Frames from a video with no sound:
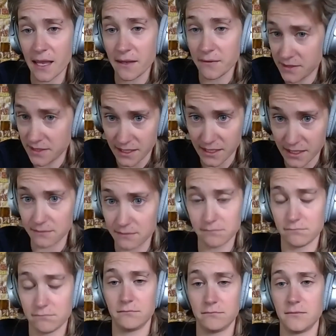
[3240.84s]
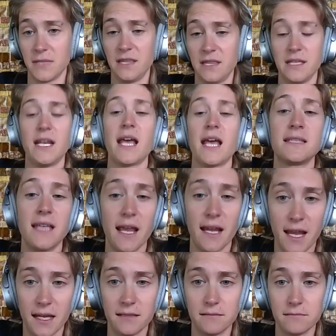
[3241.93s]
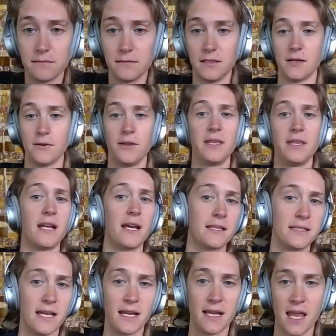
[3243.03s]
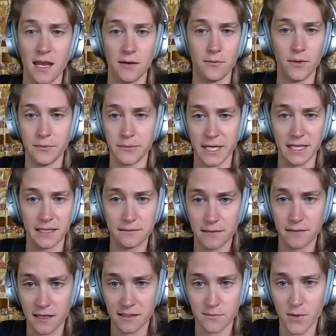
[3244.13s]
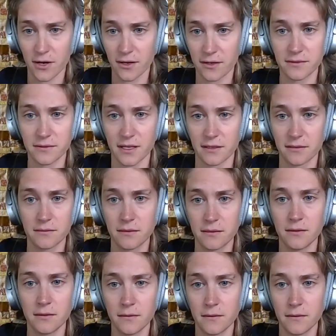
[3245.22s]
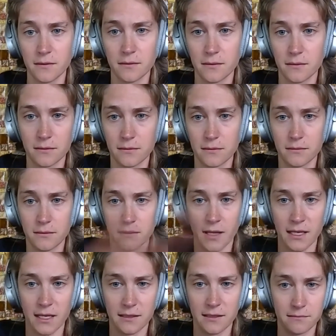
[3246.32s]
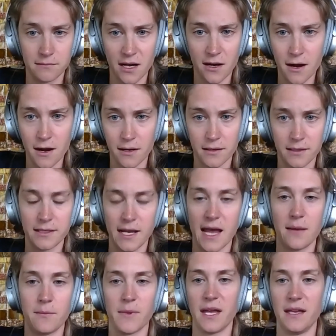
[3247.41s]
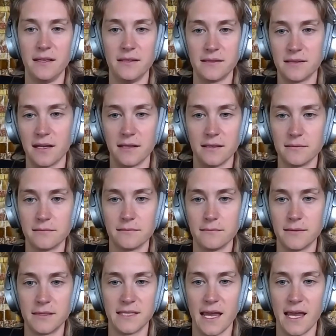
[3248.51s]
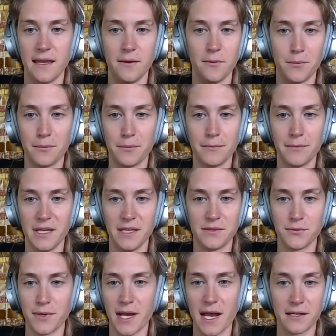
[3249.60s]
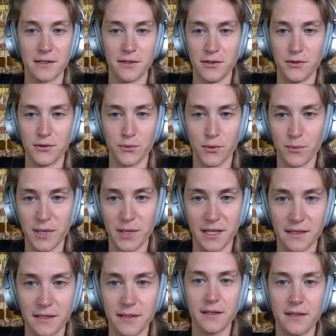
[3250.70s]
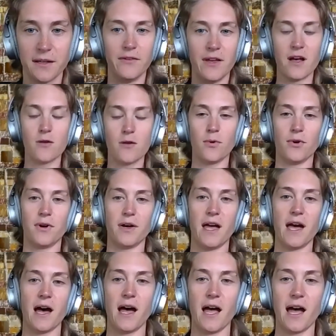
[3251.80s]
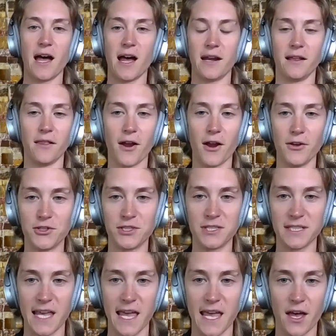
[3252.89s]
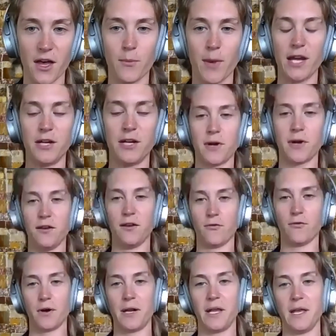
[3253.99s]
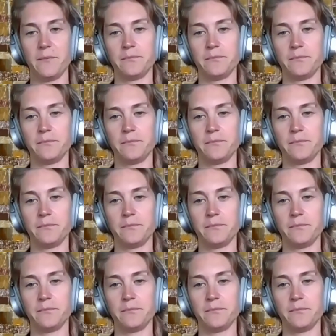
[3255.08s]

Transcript: seen in the next decade, you know, in the next decade, we want SMRs, and like there are timelines that say these reactors will be available on a large scale by 2040.